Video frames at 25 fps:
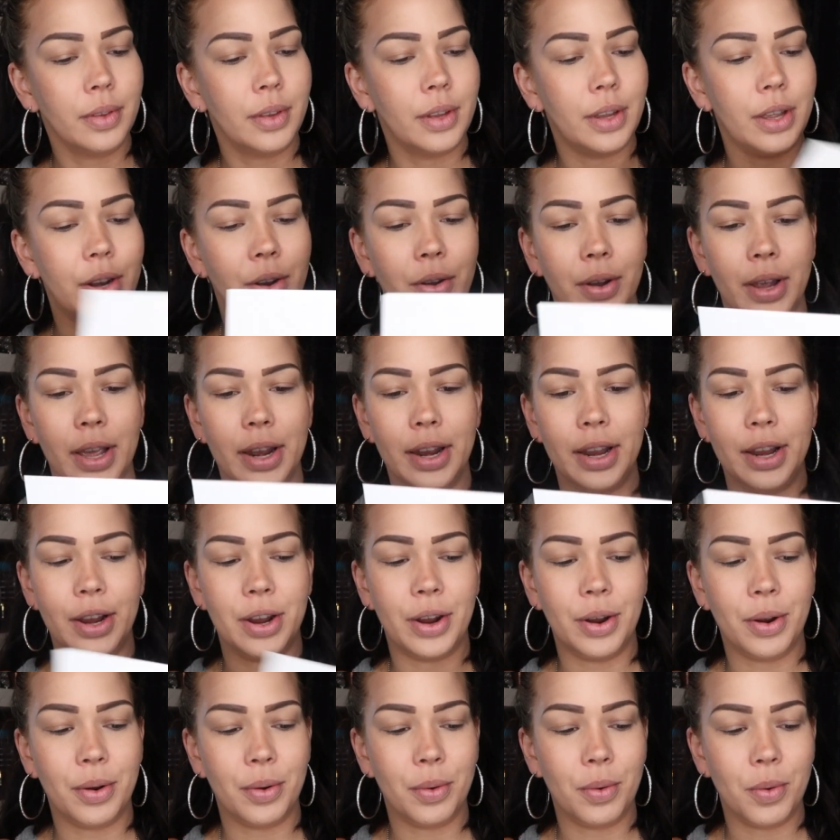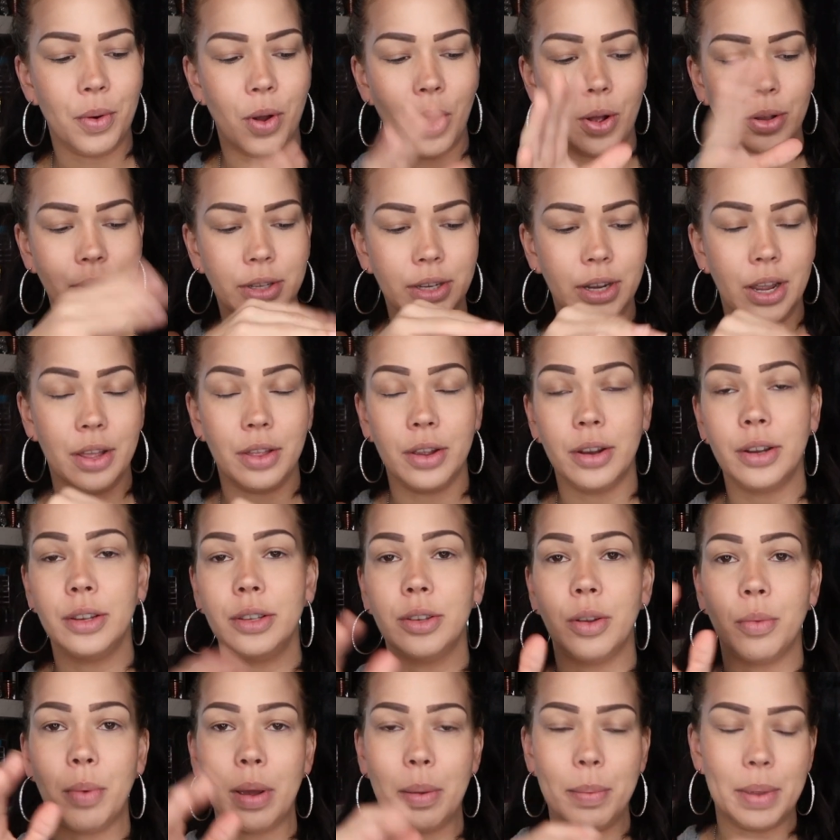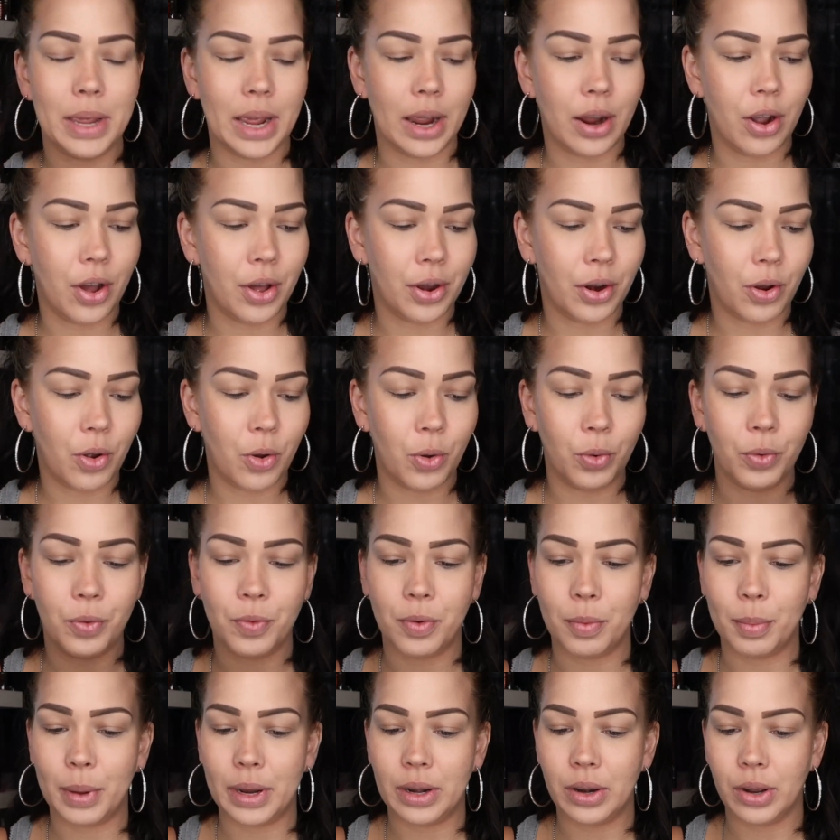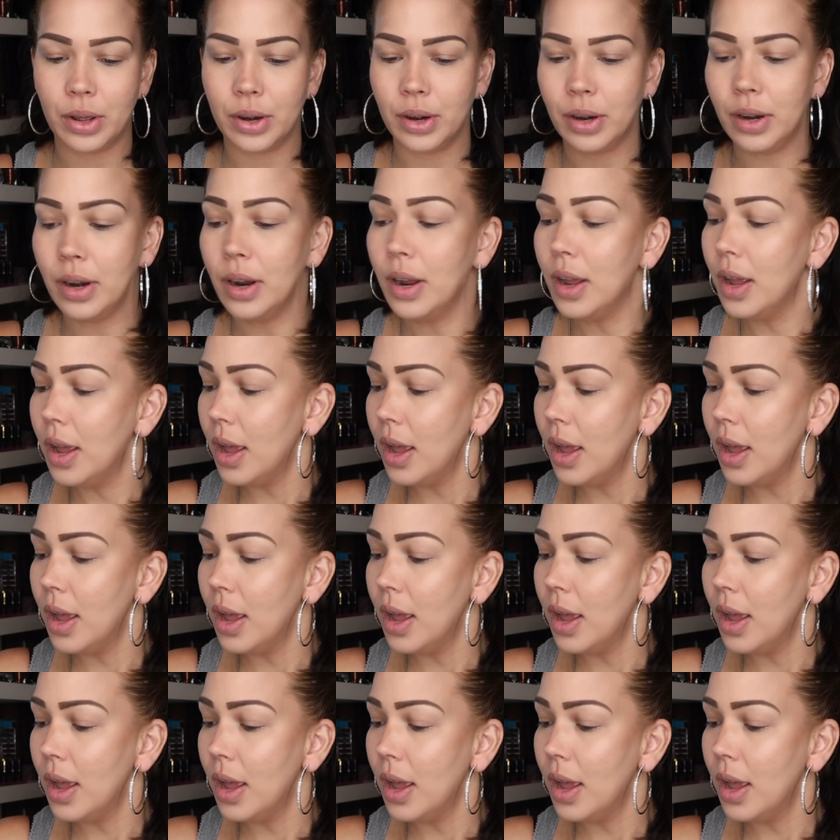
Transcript: you know, get here all together. Don't mind me, I caught a cold from my daughter.